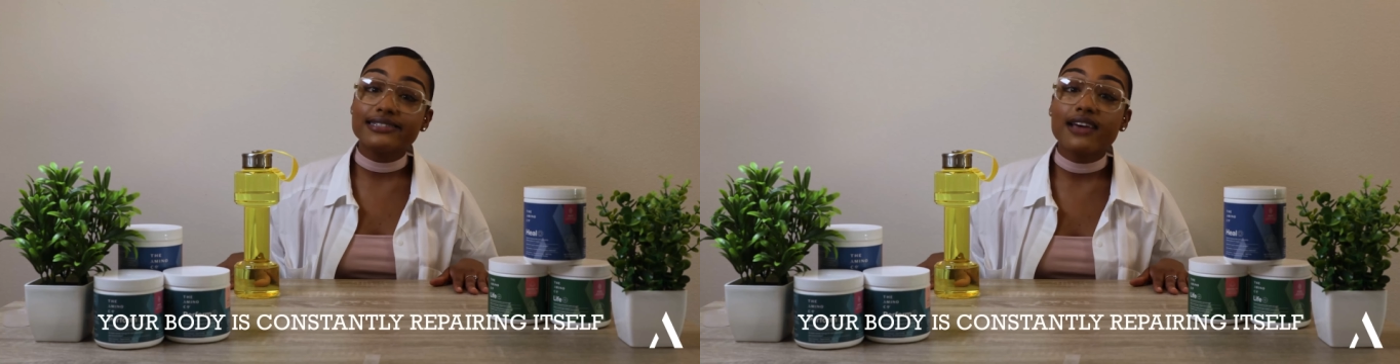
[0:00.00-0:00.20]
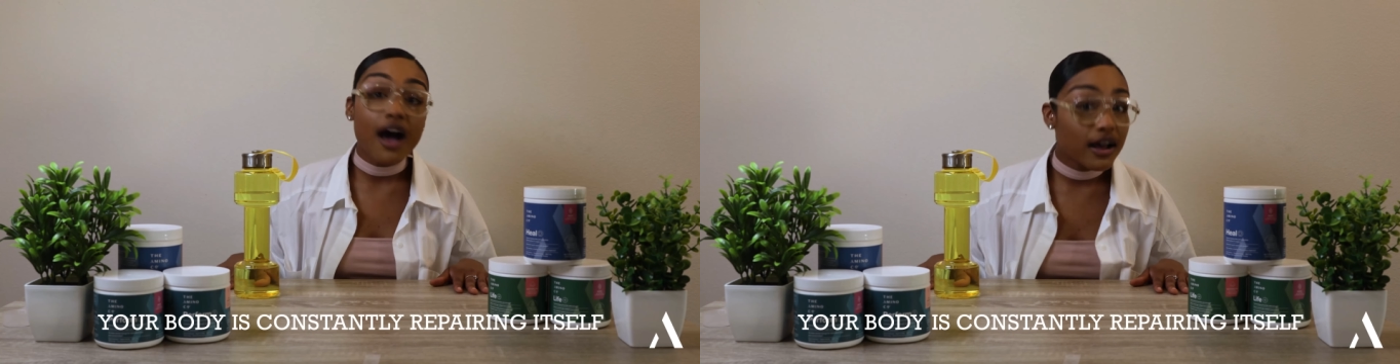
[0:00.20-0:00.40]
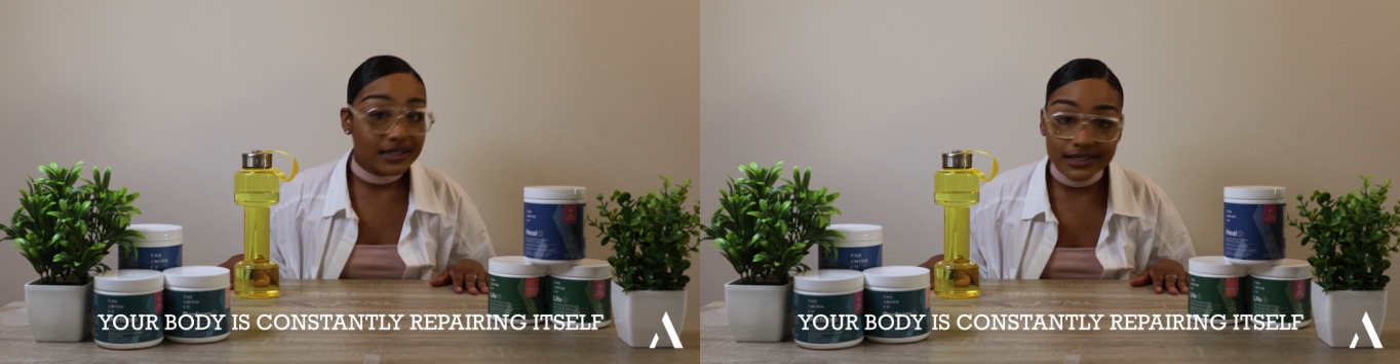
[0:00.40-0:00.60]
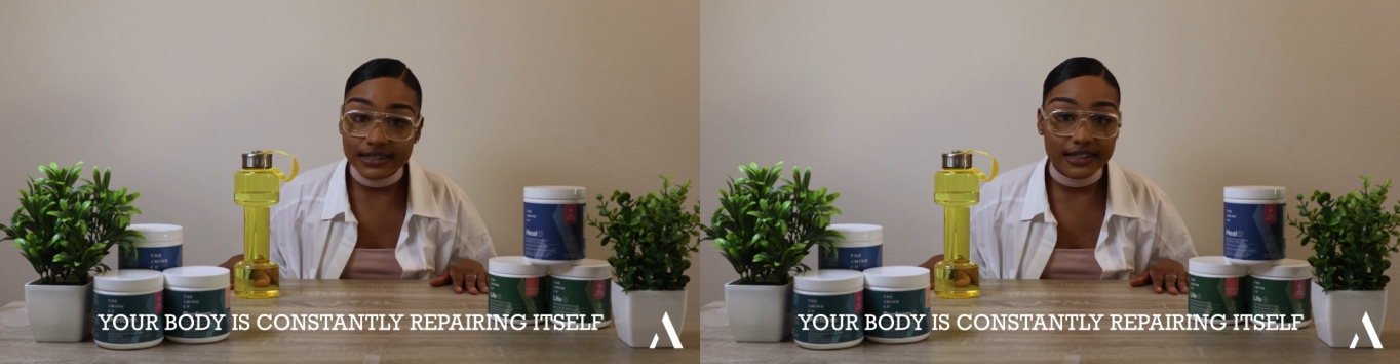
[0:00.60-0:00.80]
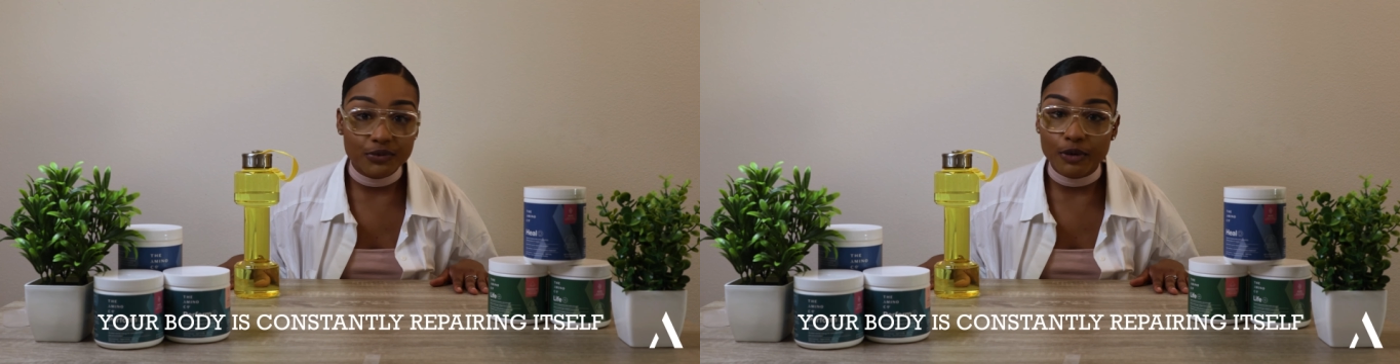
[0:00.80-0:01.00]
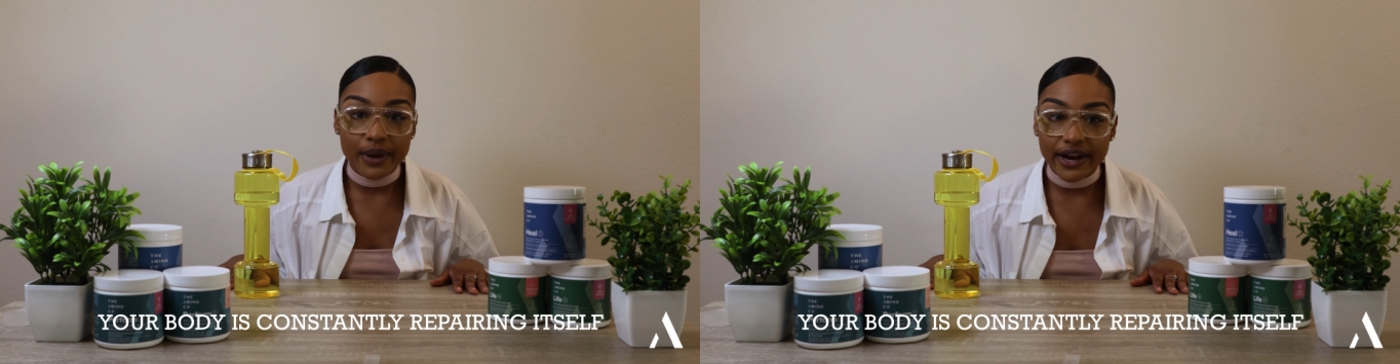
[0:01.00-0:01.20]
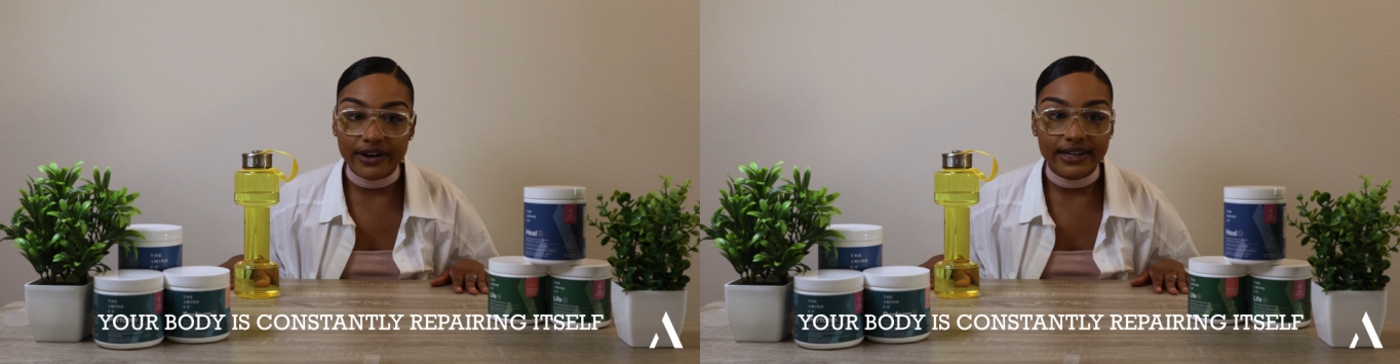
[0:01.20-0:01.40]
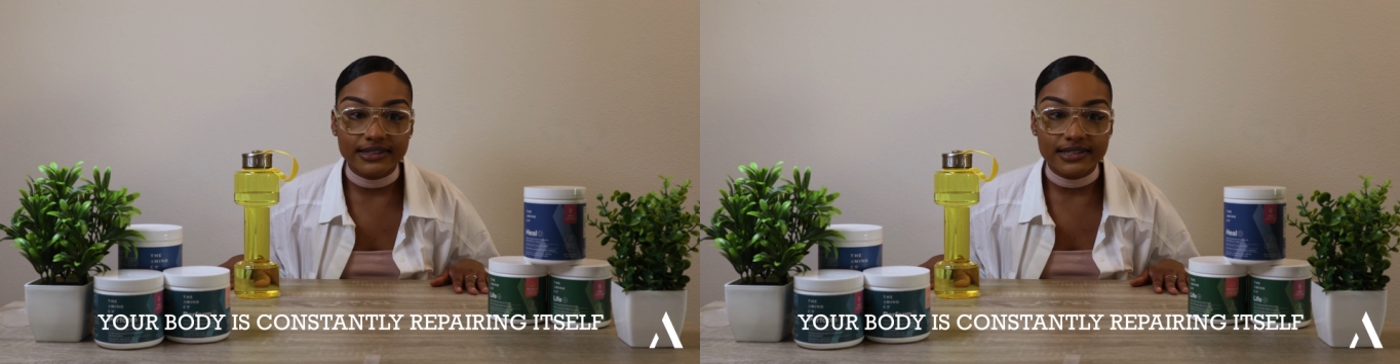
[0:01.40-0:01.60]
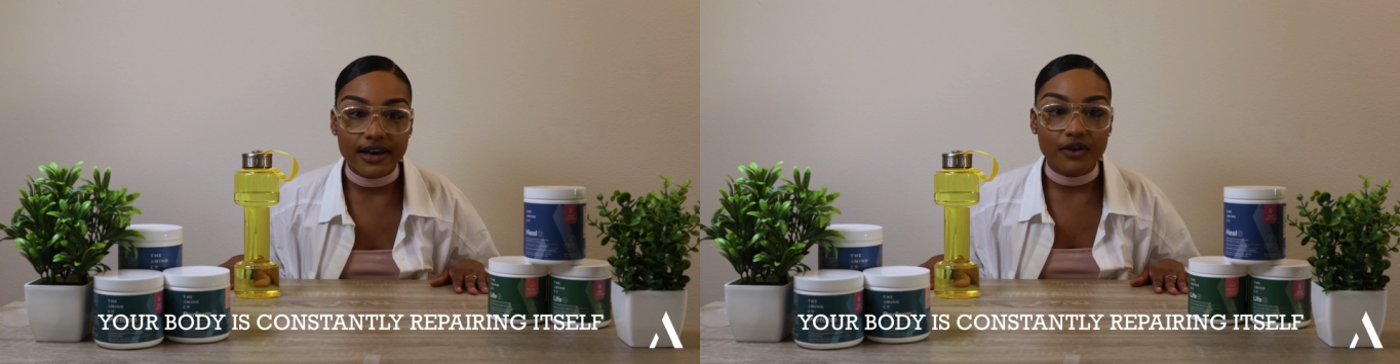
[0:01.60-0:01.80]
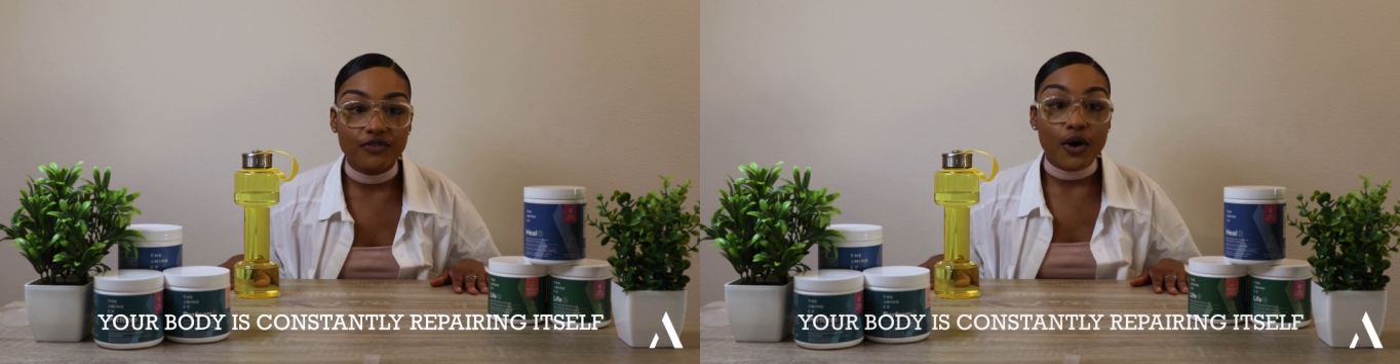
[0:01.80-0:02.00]
is constantly repairing
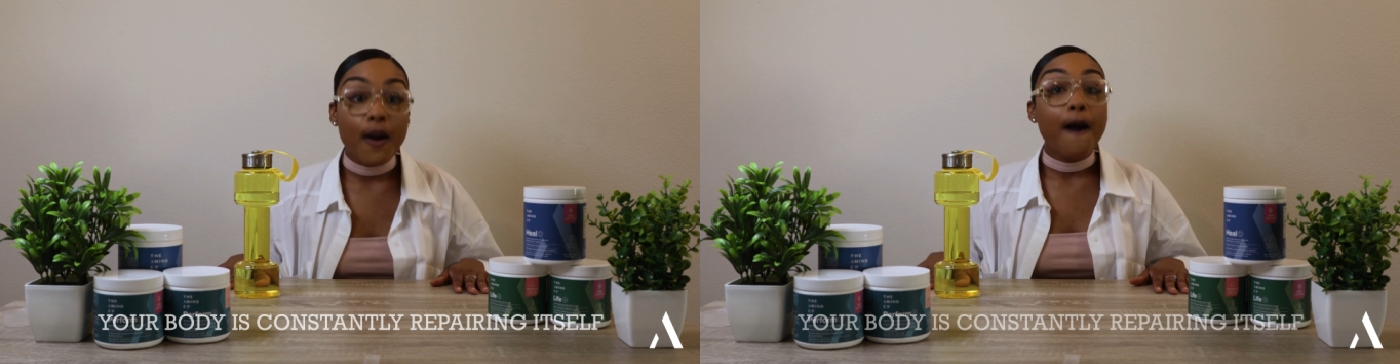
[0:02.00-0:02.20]
itself.